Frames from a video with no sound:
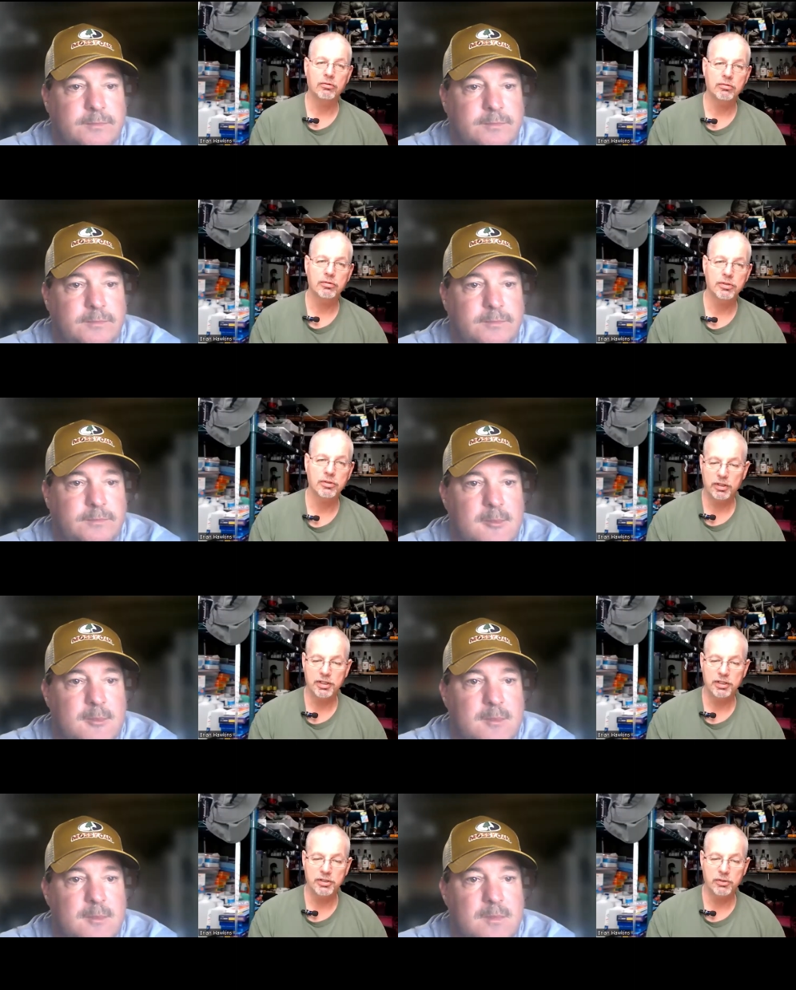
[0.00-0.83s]
Speaker 1: out.
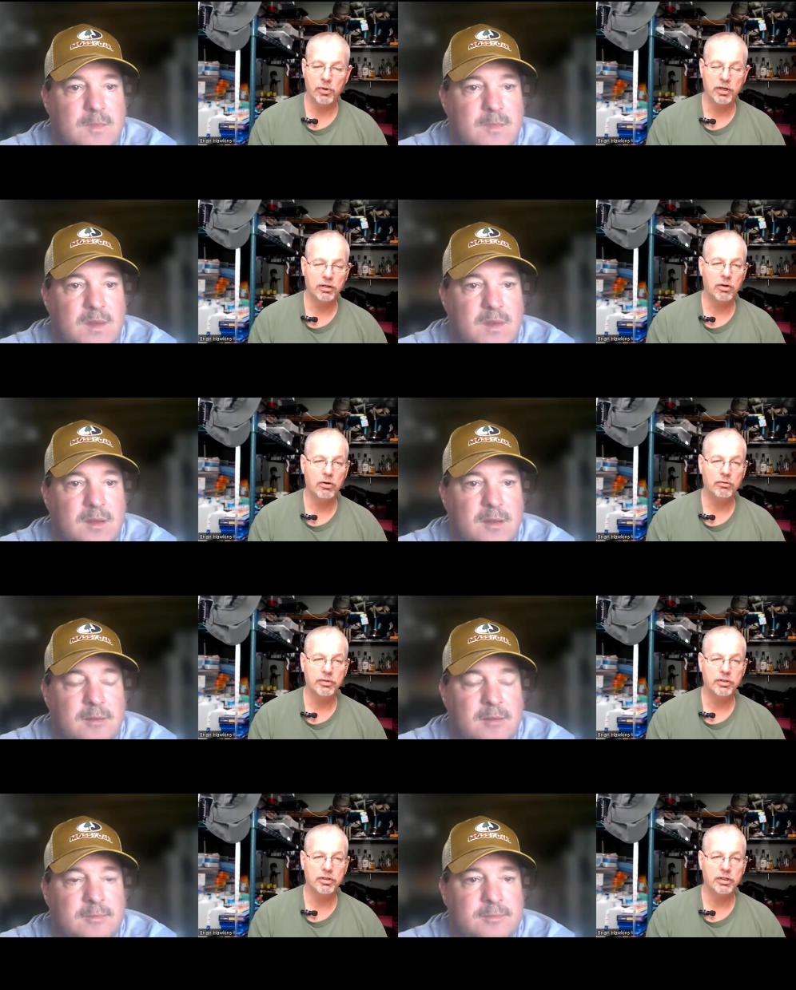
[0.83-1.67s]
So, did you want to
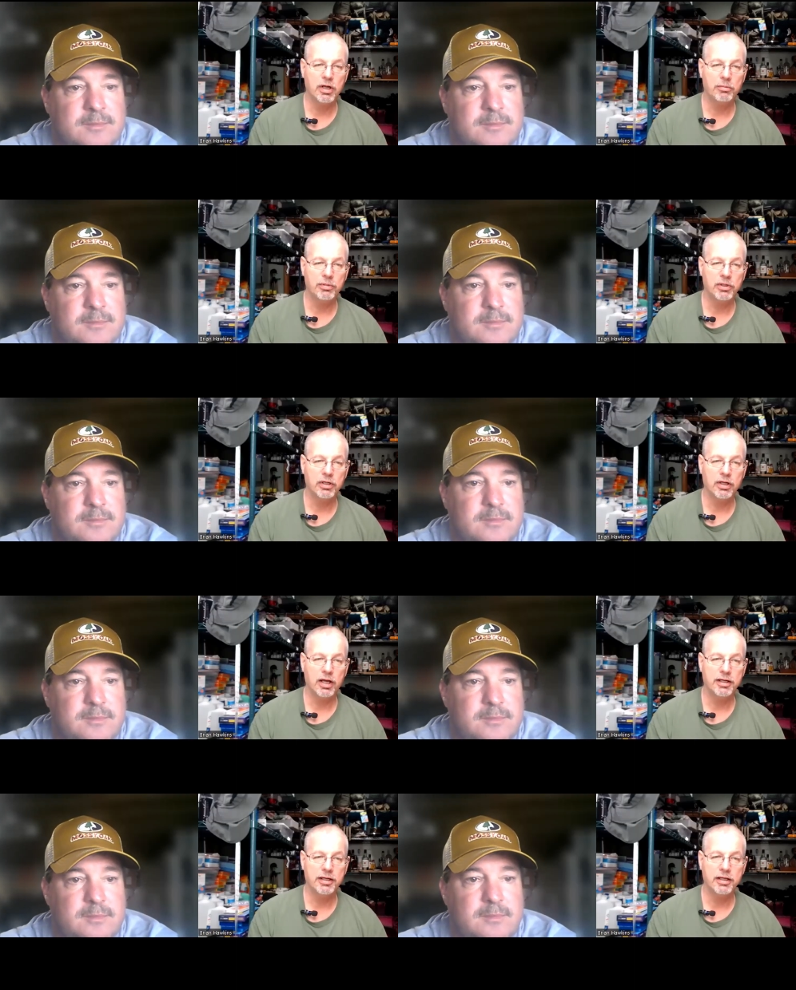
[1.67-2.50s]
go over a couple
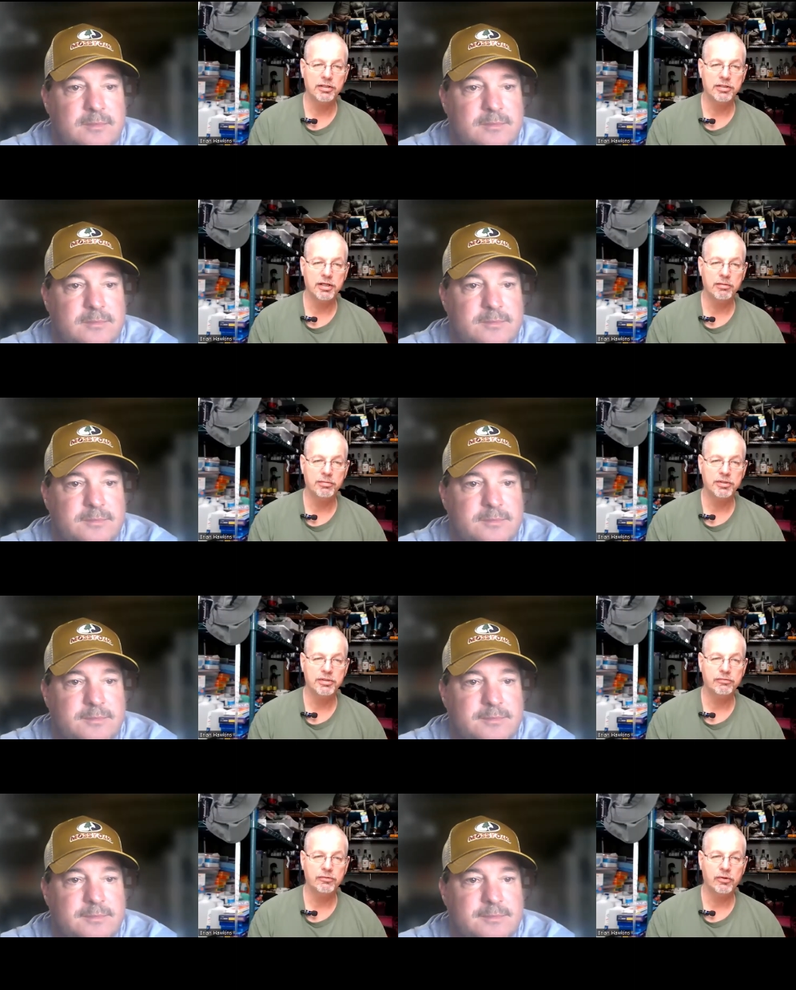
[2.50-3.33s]
of ideas,
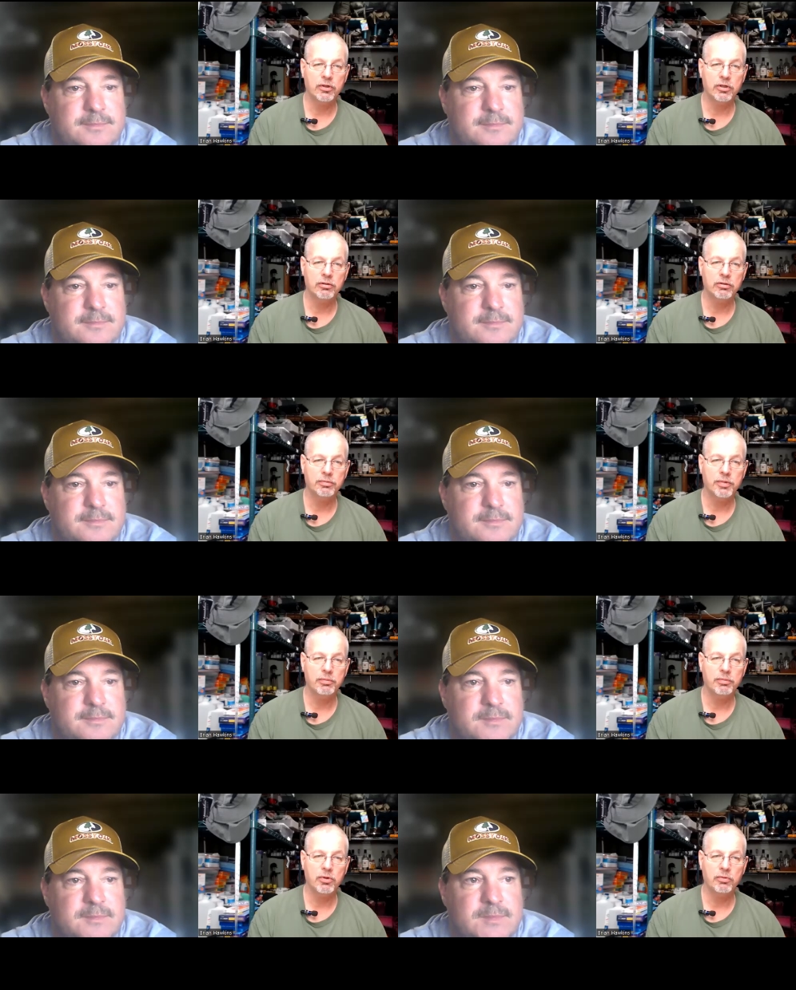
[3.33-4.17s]
tips
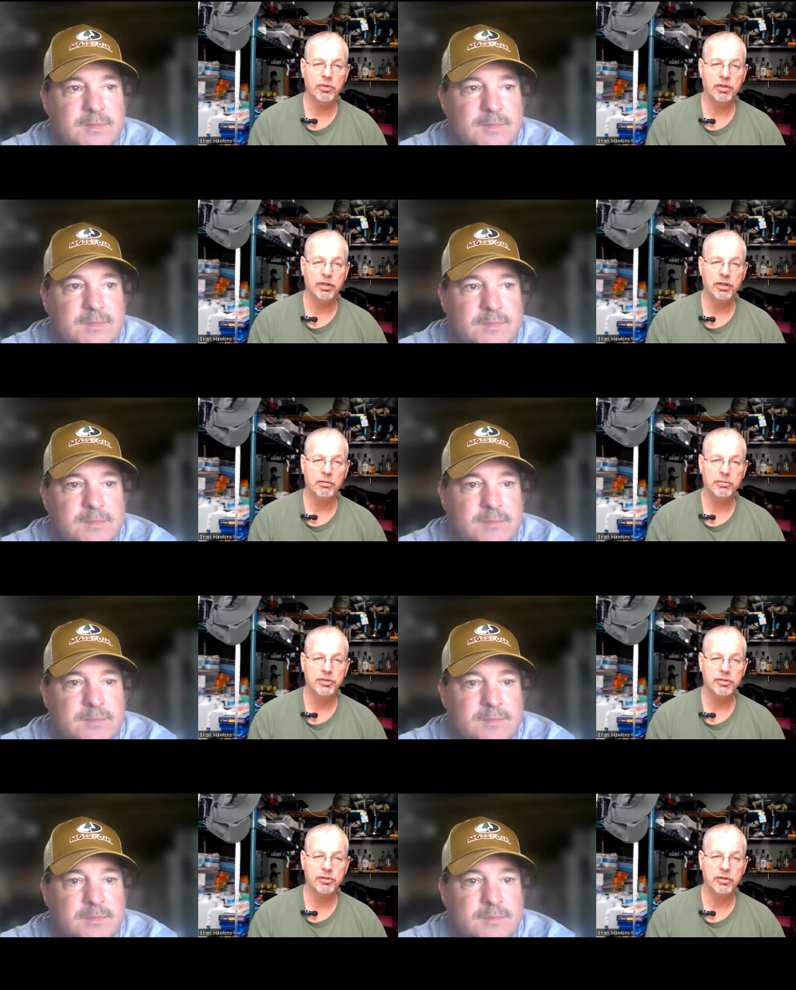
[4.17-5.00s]
for people when it
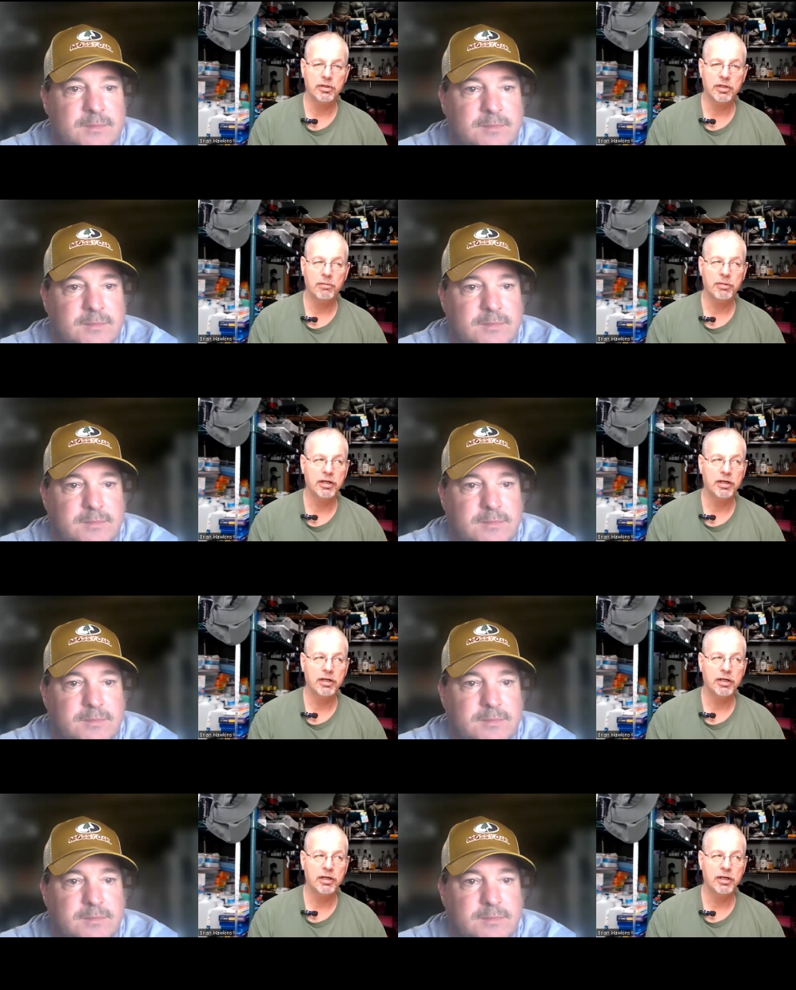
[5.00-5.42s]
comes to?